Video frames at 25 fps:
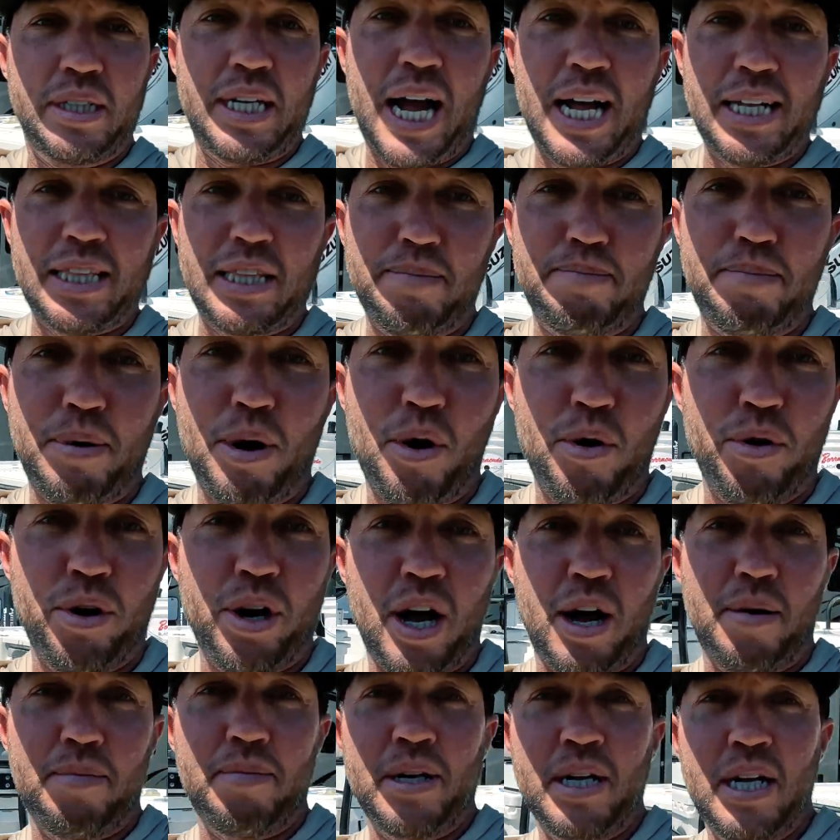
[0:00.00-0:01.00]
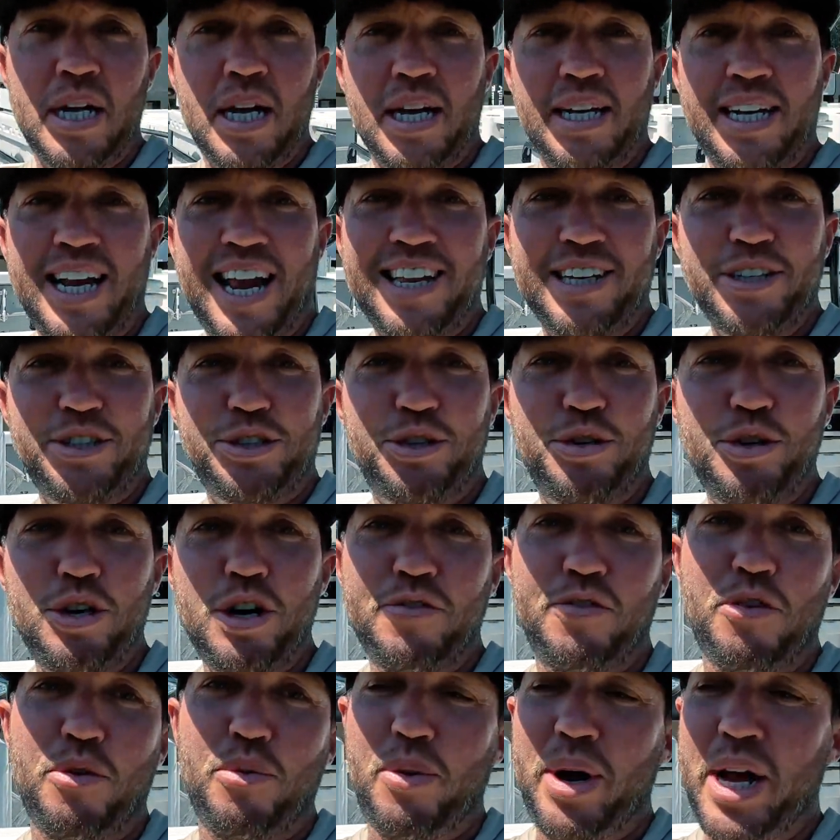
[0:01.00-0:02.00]
got the boat up. Now, there's 2
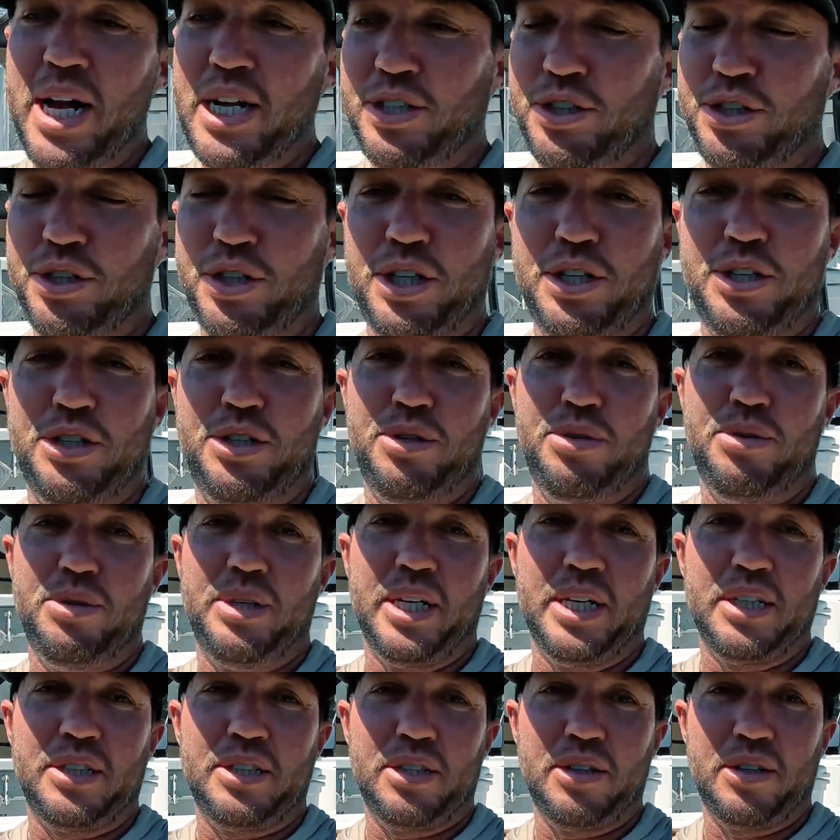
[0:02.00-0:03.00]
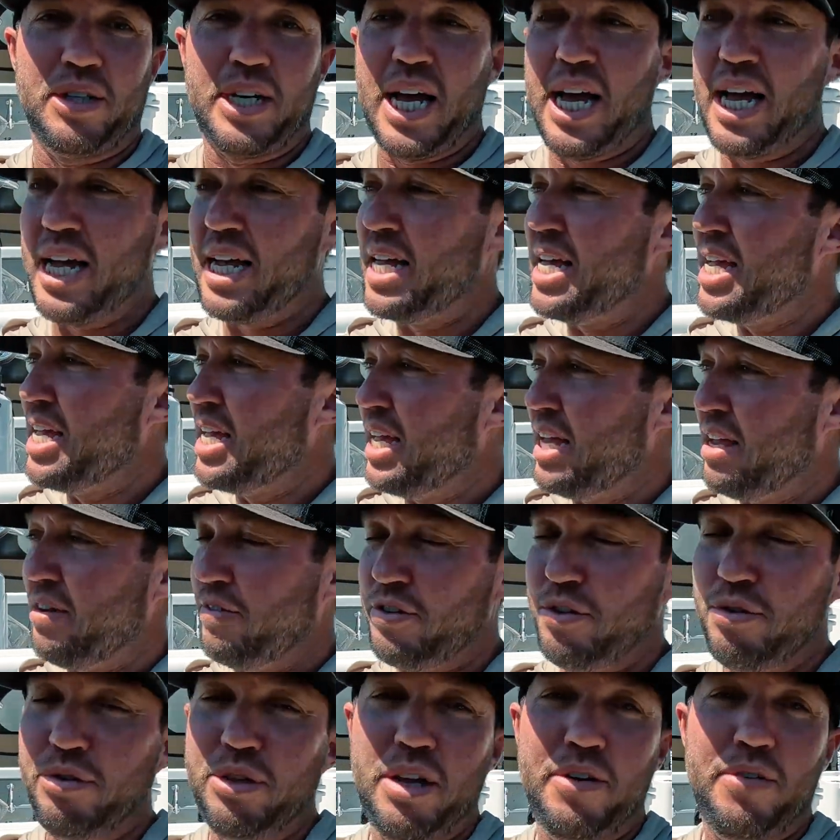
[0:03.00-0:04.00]
different ways you can do this, okay?
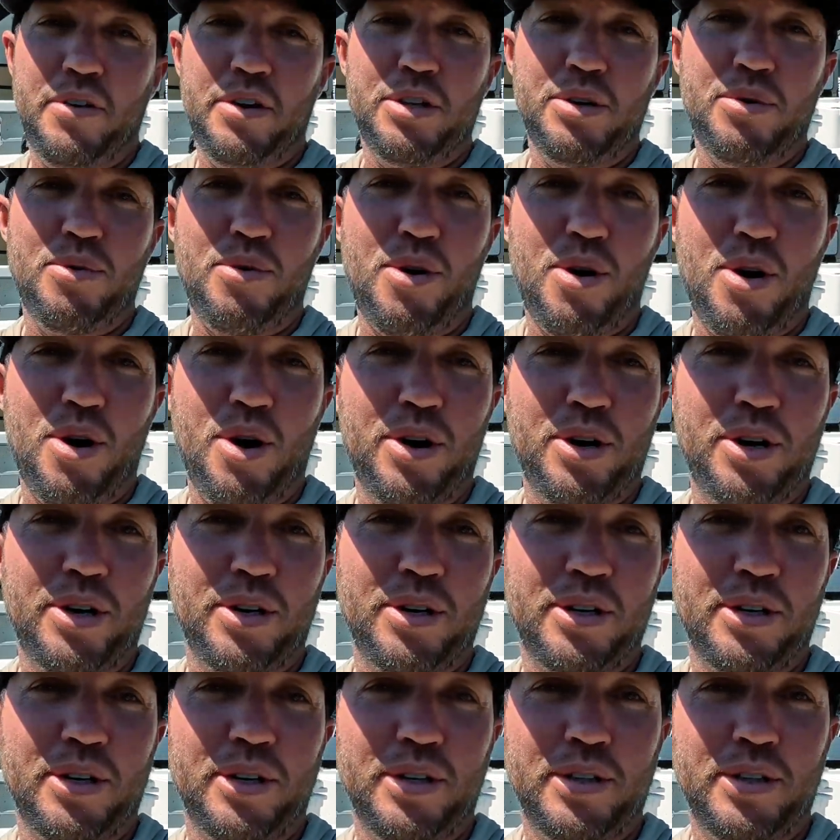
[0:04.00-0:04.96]
If you live on the water,